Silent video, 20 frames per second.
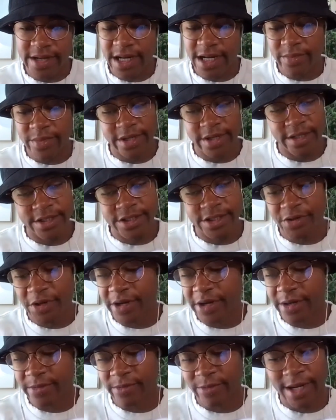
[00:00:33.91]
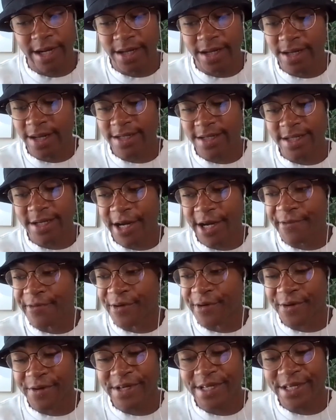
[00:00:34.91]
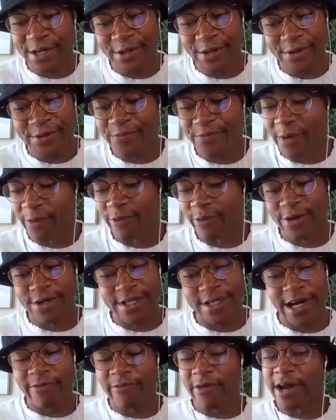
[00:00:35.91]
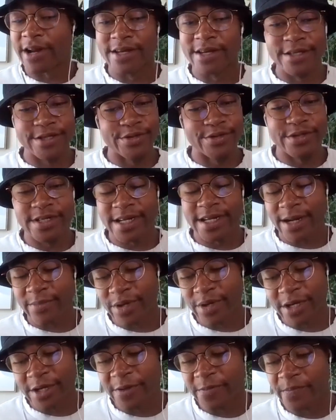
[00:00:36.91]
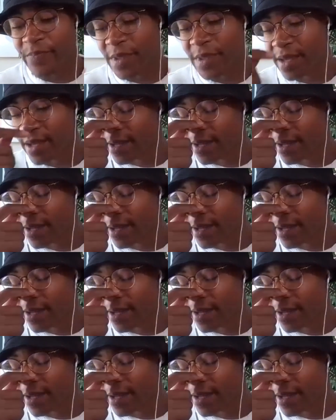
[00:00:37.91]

And I mean, straight up, we got a lot to cover, so we're gonna dive right into it. I mean,